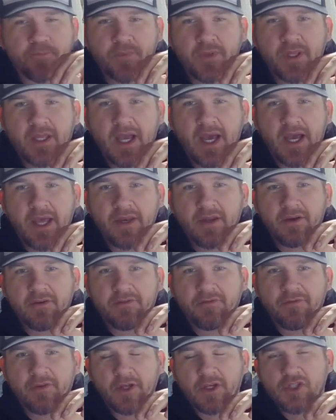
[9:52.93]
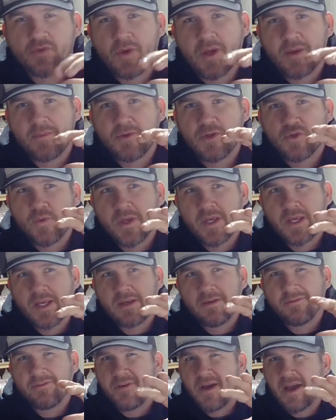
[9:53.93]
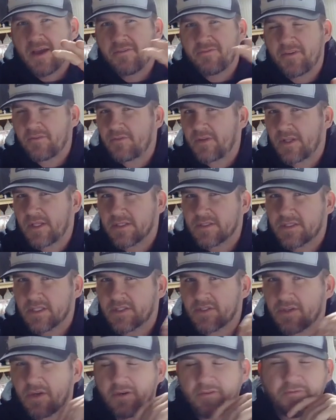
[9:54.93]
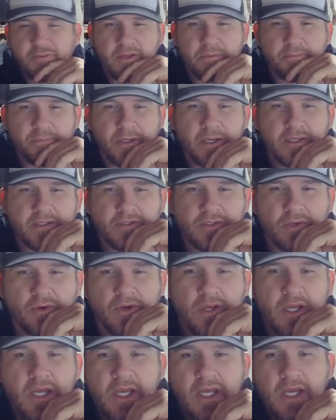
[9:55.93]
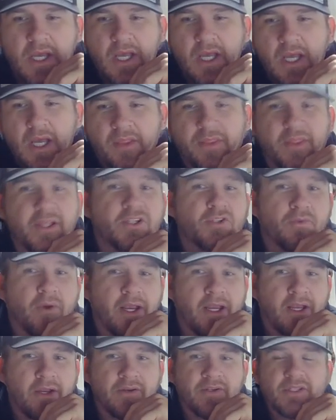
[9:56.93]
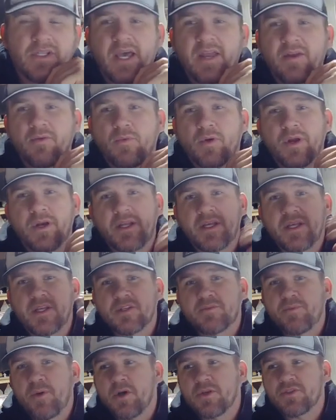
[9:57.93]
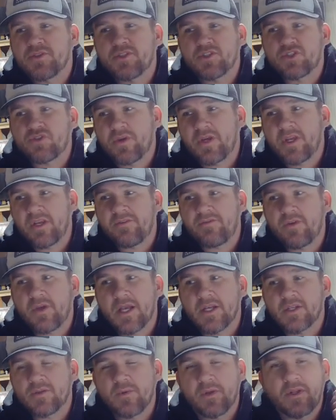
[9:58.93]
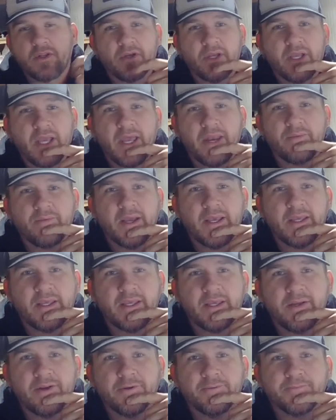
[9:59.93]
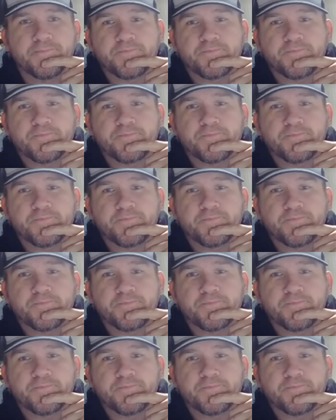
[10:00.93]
kind of fluctuate between 550 and 650 bucks. So this right here is kind of what it is. Pause the screen if you guys want to look at it right here.